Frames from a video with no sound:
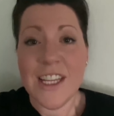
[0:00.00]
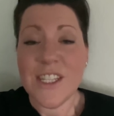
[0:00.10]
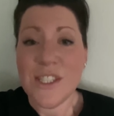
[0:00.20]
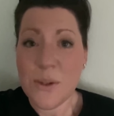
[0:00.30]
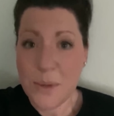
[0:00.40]

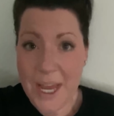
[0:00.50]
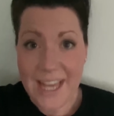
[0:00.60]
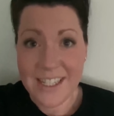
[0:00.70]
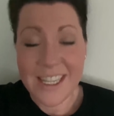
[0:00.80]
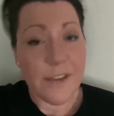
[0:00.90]
So
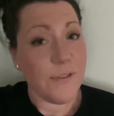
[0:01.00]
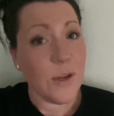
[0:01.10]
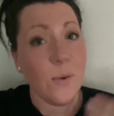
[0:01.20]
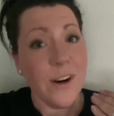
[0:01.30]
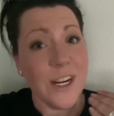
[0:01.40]
guys, if
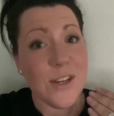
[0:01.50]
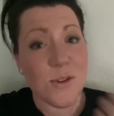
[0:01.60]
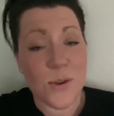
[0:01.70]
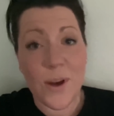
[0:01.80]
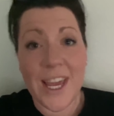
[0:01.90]
you are
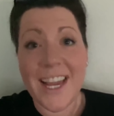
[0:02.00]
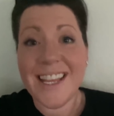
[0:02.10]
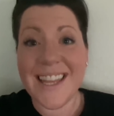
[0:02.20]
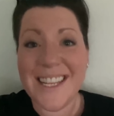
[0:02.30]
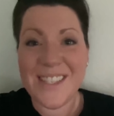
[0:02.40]

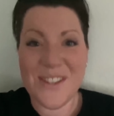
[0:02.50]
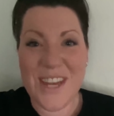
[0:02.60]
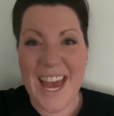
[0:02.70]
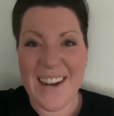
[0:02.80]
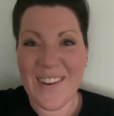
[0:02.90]
enjoying this
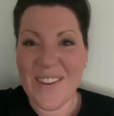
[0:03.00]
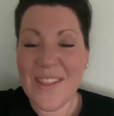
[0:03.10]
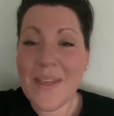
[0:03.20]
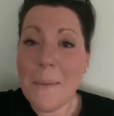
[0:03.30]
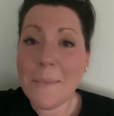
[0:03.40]
channel,
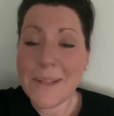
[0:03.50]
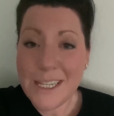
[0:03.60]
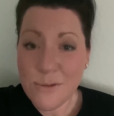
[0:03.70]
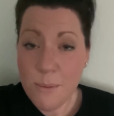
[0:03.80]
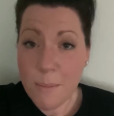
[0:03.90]
then
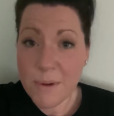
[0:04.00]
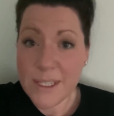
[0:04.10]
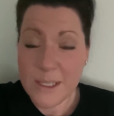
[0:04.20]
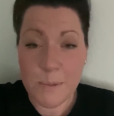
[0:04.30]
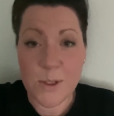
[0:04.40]
please remember
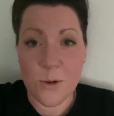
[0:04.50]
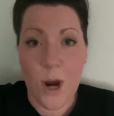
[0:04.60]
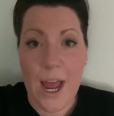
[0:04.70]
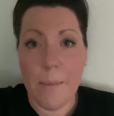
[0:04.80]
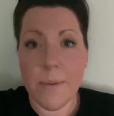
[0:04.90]
to
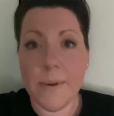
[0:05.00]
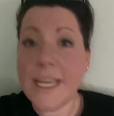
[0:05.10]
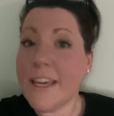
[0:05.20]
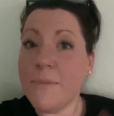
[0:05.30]
subscribe.